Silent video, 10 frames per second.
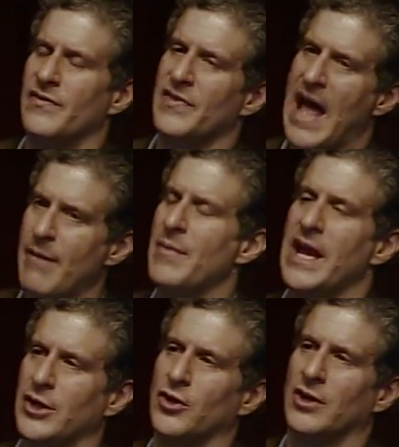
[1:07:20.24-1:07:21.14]
that
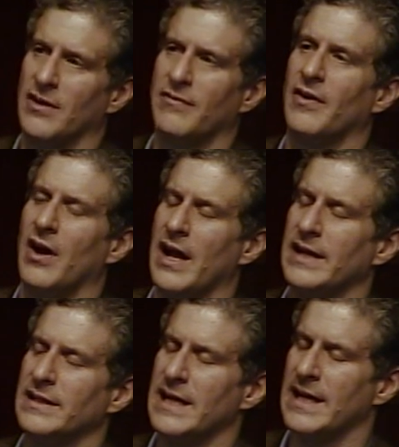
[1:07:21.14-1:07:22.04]
many you're going to
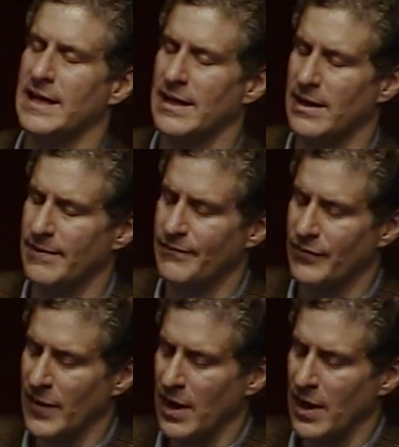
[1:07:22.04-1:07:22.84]
find in um,